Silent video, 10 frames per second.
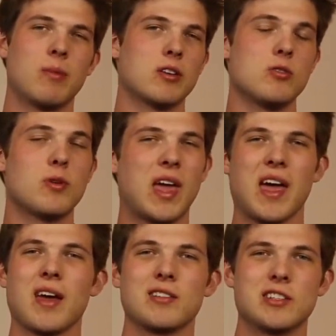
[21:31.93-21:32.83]
because you
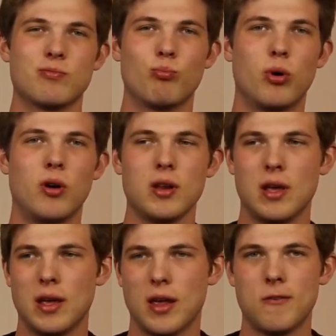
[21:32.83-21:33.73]
can't just
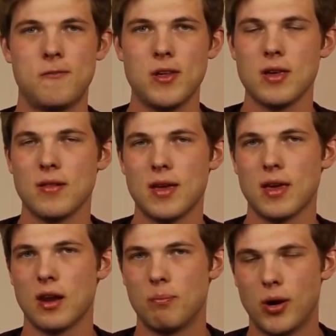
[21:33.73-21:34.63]
put an affiliate
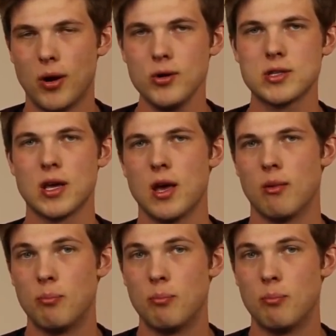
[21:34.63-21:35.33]
link in a post.